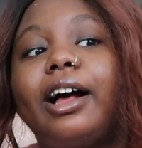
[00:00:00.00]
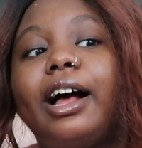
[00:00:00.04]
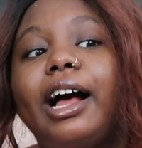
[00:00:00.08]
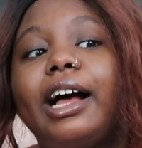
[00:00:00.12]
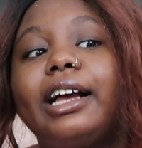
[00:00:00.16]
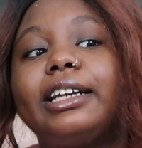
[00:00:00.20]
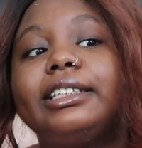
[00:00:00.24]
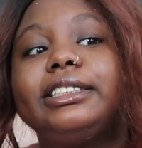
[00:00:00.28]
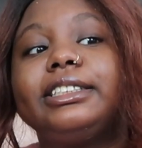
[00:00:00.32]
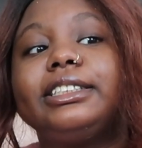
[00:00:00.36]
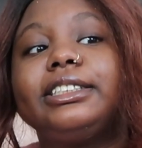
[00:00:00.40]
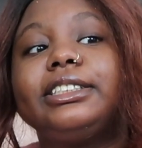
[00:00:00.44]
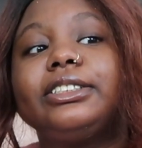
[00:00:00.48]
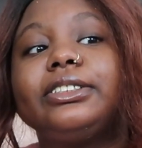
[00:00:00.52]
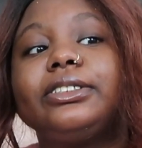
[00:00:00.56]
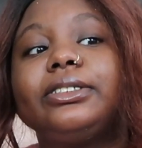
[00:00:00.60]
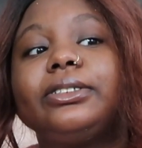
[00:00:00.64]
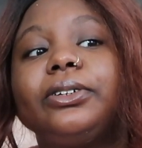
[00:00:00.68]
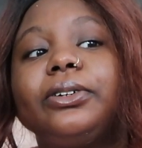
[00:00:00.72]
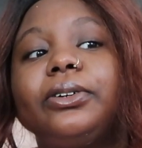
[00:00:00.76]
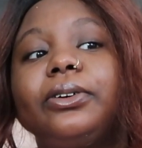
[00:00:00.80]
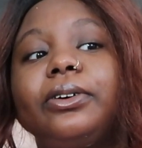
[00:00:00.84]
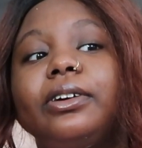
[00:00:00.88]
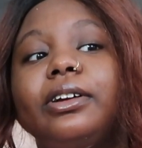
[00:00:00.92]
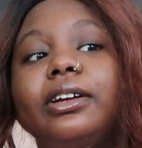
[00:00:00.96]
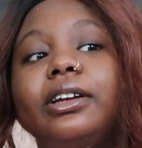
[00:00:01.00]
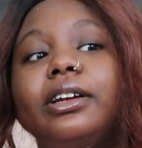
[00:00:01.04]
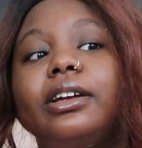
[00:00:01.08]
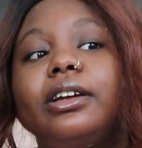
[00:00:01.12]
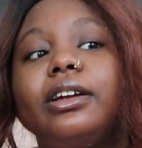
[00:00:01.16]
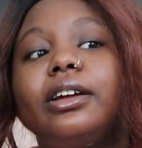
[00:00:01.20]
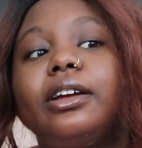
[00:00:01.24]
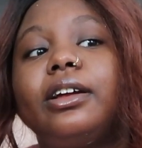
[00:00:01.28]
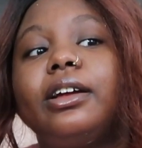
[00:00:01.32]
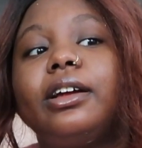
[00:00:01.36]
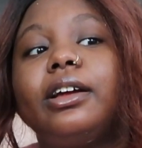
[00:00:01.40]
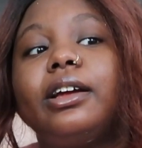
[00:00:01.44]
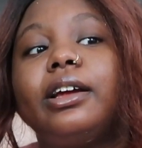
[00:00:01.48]
I still
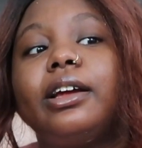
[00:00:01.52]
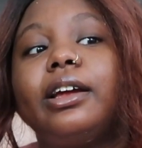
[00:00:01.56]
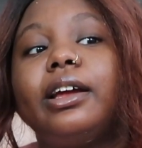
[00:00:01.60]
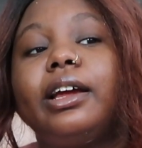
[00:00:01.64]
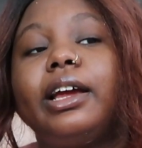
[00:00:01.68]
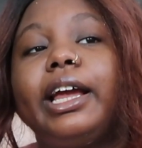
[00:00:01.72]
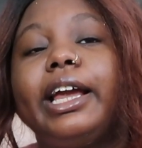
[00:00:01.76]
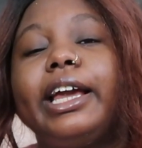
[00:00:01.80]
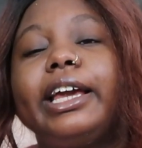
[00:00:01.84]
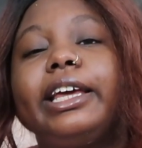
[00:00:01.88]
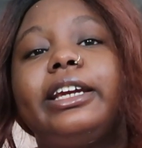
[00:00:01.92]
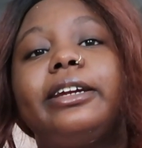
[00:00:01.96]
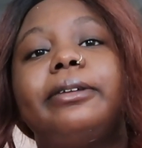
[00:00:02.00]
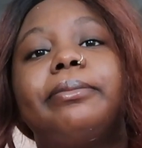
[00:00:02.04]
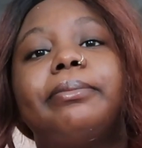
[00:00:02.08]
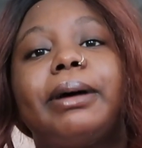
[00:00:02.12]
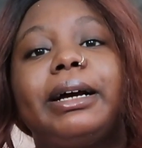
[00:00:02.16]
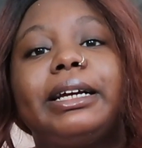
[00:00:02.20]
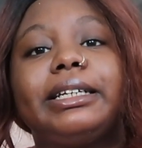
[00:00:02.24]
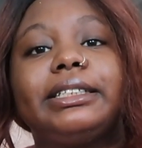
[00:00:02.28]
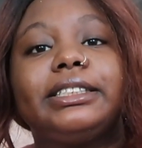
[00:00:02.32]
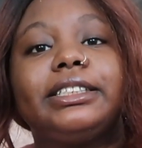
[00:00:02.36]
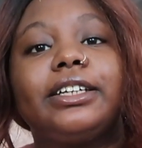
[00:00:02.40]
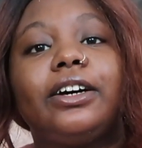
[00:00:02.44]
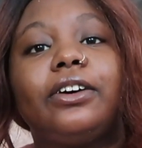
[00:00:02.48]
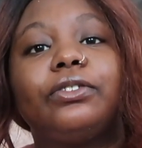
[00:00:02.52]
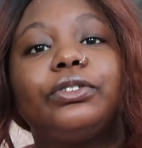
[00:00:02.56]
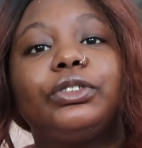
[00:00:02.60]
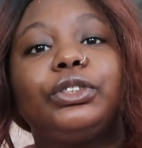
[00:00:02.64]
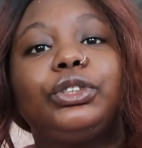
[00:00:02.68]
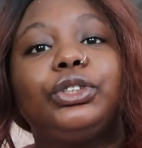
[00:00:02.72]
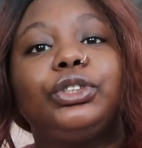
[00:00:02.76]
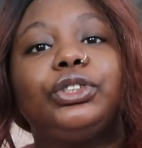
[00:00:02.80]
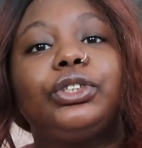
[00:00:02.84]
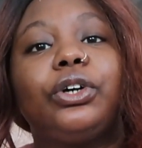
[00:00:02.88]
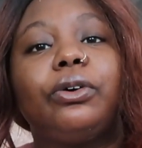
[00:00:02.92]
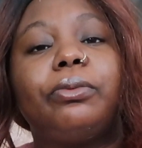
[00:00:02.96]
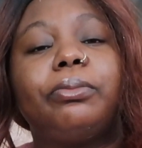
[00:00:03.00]
hated myself
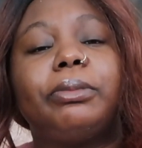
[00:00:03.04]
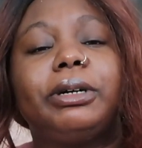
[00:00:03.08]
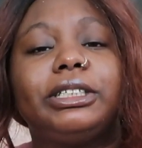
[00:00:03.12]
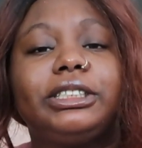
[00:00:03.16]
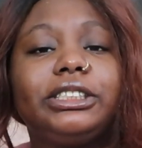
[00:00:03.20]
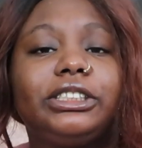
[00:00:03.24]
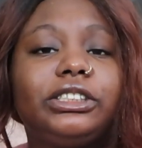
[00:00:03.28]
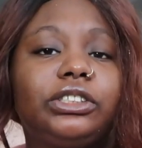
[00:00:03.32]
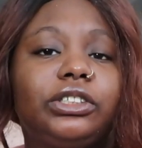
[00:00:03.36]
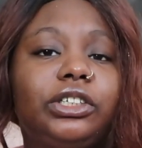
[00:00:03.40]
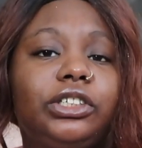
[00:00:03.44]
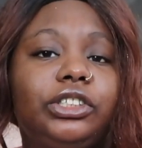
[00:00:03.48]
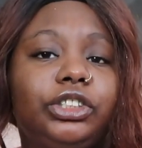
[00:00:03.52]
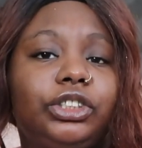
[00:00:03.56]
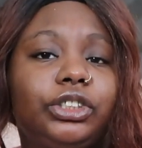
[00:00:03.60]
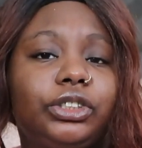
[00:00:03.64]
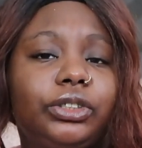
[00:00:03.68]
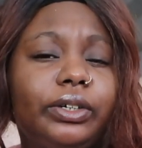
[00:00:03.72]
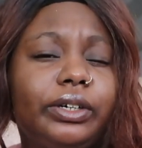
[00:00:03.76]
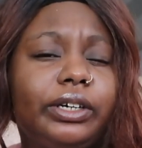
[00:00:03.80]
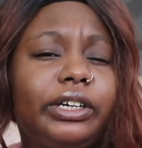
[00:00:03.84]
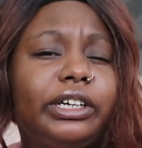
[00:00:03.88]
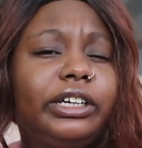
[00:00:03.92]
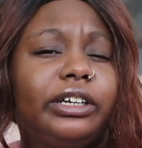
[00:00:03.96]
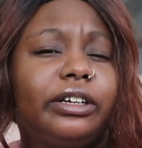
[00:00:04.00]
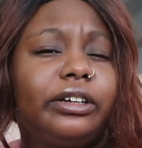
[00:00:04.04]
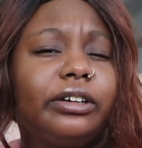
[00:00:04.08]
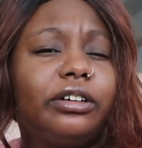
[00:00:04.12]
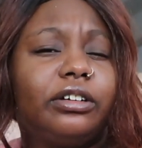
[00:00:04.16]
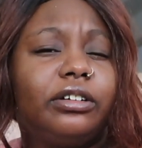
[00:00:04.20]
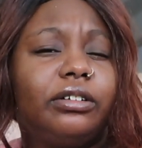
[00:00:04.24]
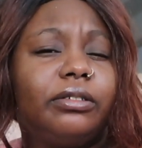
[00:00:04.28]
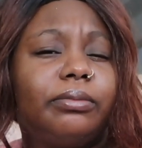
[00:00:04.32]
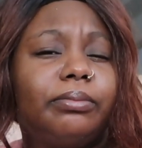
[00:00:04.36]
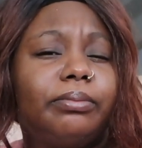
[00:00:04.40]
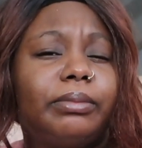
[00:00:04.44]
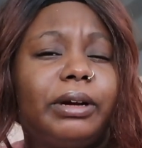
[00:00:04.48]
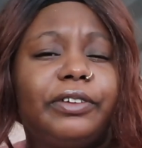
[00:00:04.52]
so much during
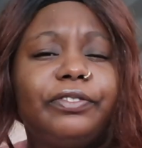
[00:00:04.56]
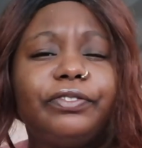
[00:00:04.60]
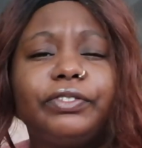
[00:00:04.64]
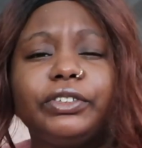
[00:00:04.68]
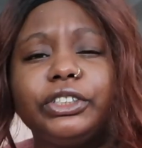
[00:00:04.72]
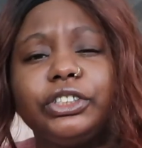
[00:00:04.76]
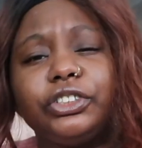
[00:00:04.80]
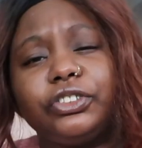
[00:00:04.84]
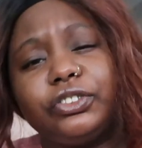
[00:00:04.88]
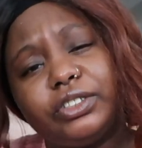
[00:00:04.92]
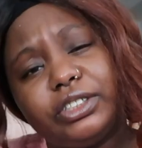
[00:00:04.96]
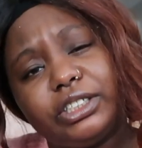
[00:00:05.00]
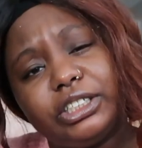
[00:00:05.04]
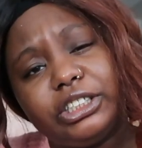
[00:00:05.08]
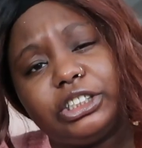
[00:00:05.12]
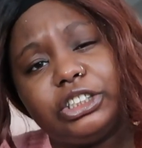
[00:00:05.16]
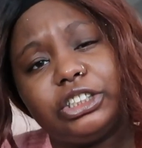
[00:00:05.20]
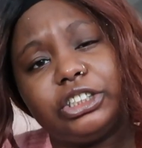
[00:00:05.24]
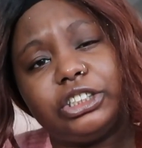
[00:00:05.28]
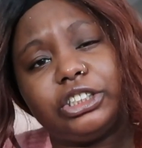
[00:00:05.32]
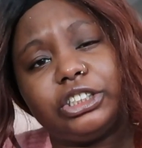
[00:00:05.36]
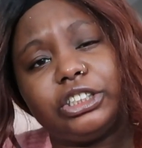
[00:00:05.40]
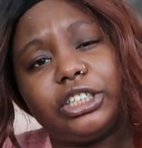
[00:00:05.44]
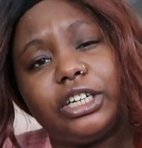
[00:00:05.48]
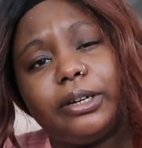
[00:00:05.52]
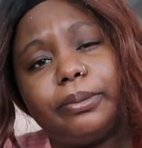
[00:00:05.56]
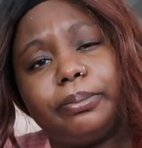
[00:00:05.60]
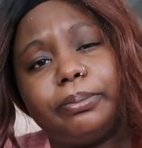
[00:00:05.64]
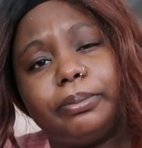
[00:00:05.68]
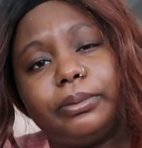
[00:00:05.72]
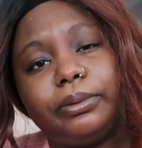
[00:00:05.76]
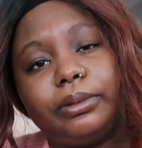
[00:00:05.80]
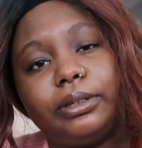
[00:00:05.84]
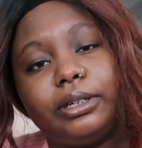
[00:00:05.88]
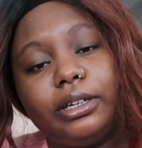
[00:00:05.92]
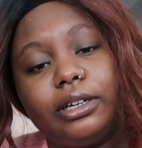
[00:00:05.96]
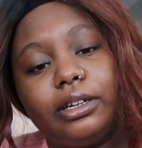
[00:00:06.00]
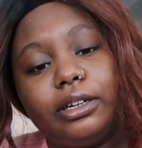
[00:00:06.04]
my first relationship,
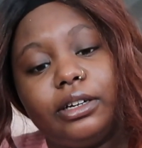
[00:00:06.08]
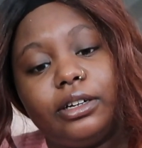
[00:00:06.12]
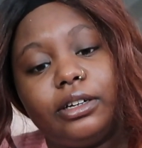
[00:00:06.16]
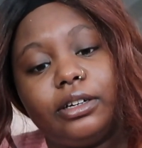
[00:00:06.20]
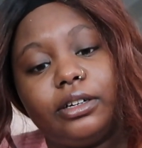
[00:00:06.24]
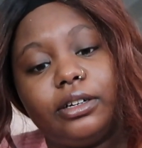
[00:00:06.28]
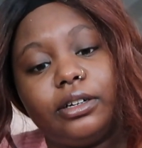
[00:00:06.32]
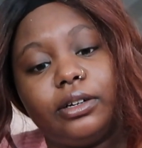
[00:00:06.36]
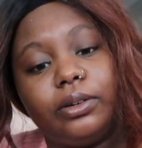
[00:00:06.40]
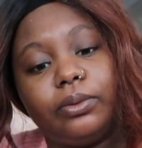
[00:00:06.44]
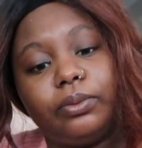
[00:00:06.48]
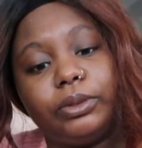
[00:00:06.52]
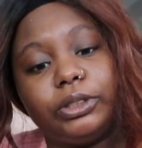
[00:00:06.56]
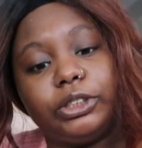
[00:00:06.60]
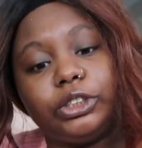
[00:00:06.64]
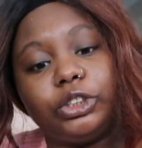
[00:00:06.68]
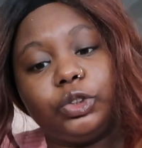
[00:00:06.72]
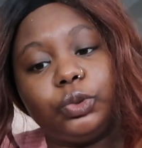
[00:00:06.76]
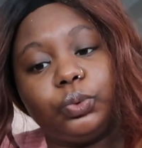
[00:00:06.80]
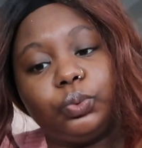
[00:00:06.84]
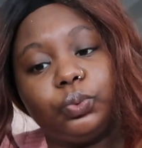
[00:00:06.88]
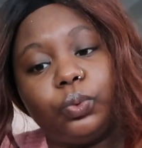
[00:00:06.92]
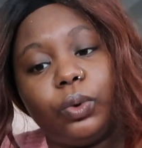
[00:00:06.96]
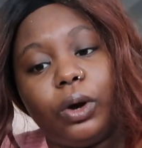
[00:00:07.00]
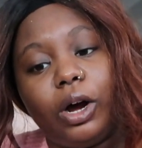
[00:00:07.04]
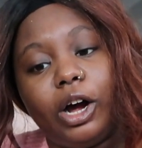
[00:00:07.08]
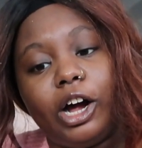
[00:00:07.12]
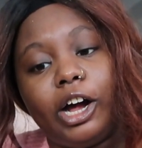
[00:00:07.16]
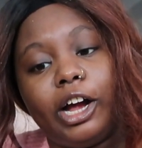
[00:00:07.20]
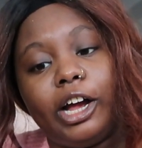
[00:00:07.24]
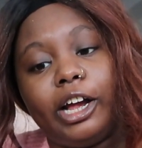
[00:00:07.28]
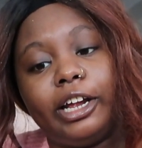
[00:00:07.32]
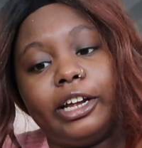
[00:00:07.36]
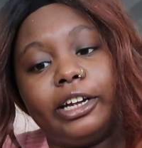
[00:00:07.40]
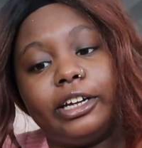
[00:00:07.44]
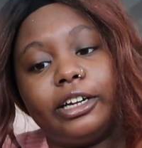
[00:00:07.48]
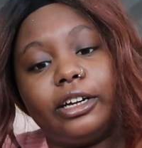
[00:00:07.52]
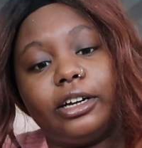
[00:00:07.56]
which is
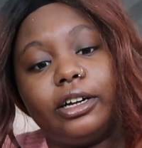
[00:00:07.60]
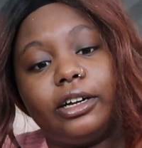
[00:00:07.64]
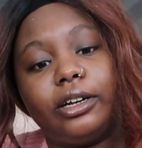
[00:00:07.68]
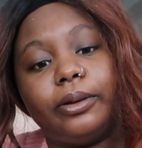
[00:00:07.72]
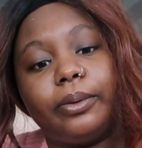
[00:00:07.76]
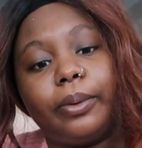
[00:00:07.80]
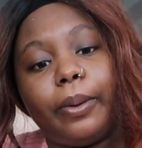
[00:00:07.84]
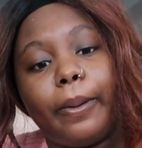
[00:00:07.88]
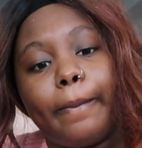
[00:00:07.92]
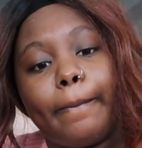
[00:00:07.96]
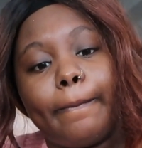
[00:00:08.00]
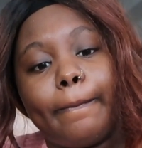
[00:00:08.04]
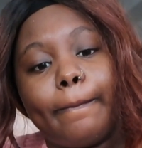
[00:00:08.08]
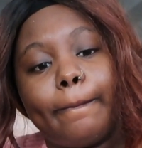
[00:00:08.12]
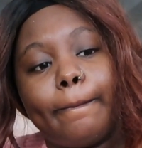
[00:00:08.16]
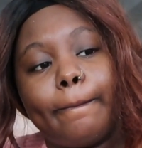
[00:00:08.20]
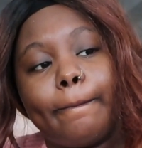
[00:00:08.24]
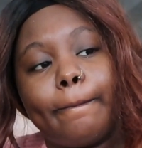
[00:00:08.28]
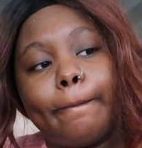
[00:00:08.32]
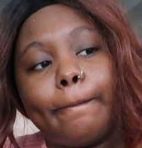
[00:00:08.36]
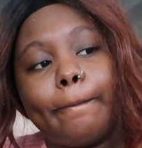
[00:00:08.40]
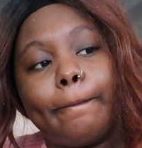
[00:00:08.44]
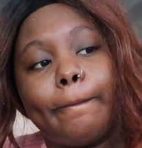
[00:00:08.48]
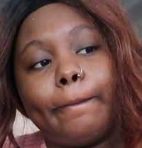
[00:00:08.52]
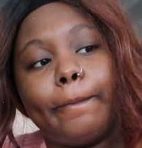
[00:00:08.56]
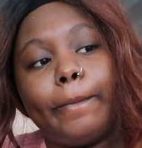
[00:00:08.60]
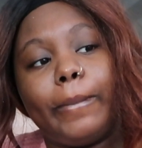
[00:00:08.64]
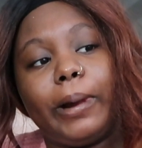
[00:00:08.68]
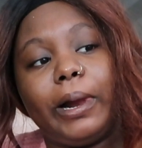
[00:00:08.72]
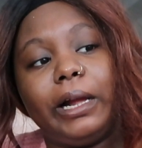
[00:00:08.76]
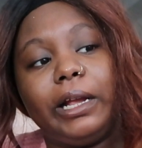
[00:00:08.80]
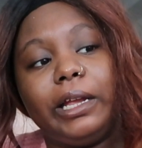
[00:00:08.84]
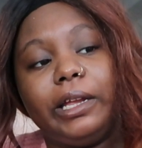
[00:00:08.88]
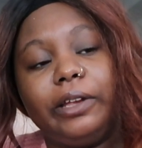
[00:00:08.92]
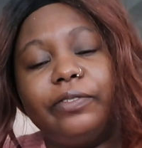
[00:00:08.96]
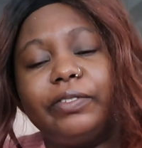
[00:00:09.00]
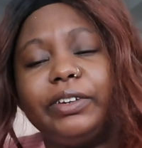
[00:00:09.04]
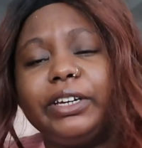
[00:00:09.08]
why
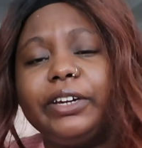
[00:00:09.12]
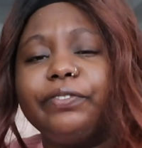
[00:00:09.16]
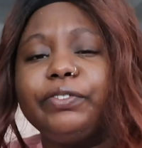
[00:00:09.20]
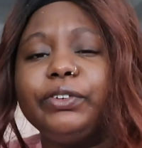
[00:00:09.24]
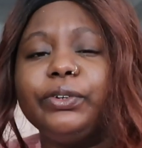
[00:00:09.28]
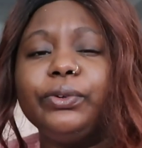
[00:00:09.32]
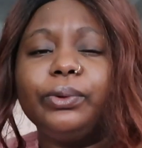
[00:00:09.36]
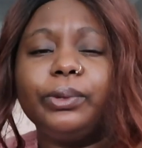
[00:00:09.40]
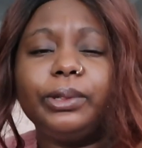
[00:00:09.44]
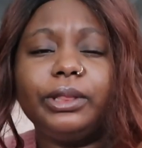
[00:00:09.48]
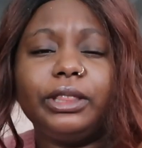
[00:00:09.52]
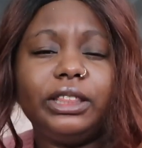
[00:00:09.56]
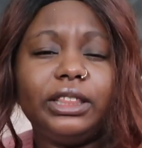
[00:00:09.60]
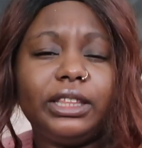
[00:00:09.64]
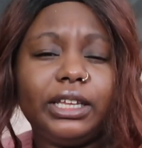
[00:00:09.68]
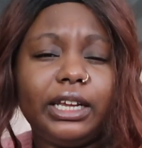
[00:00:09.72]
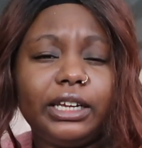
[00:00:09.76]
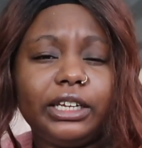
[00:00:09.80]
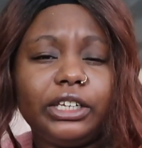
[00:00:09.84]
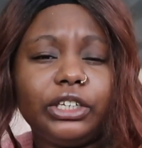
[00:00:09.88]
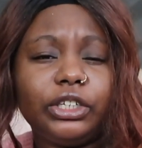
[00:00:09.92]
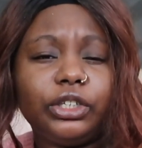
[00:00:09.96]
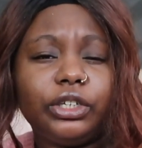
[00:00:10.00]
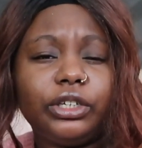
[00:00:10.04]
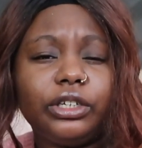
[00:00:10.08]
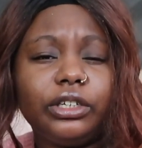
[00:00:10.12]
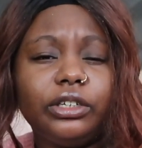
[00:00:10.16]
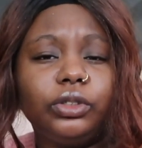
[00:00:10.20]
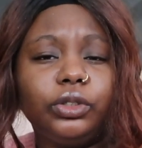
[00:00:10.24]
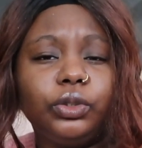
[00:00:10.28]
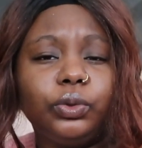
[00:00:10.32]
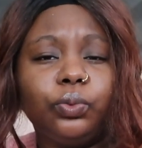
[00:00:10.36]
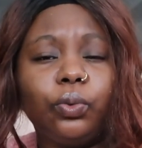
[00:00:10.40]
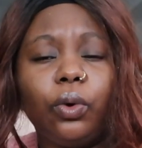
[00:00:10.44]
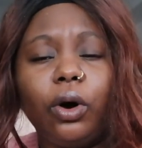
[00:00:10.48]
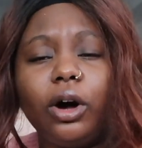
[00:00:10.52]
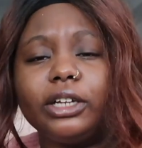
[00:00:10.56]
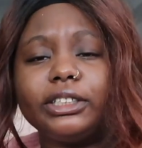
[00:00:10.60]
even if you think
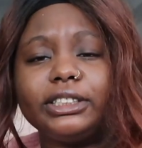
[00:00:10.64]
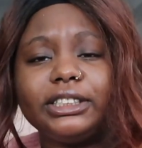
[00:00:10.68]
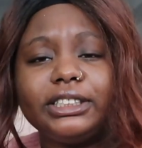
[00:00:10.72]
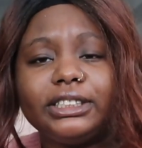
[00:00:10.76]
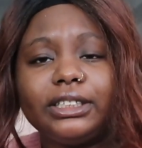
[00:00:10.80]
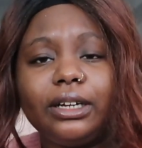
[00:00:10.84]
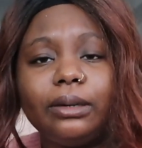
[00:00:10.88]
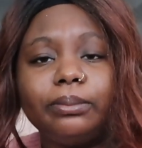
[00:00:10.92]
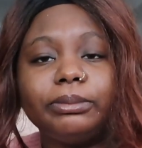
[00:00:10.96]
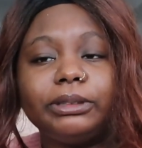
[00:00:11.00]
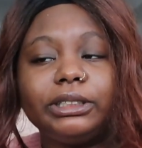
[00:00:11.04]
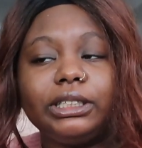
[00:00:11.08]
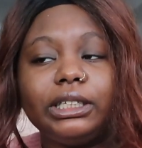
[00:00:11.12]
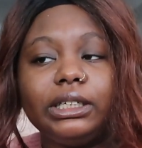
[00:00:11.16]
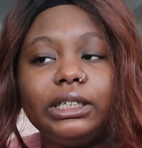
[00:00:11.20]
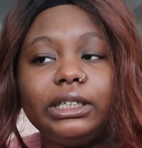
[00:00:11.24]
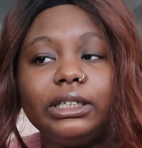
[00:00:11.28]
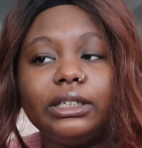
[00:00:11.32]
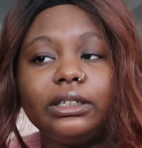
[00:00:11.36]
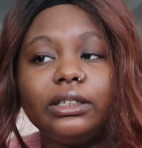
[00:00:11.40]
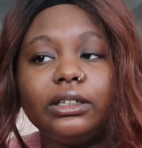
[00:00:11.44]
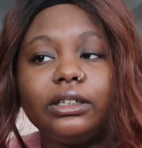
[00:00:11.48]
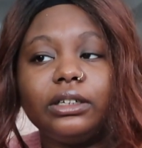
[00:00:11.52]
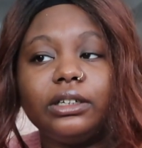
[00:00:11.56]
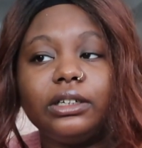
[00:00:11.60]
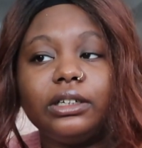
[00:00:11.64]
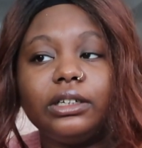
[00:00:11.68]
you want something,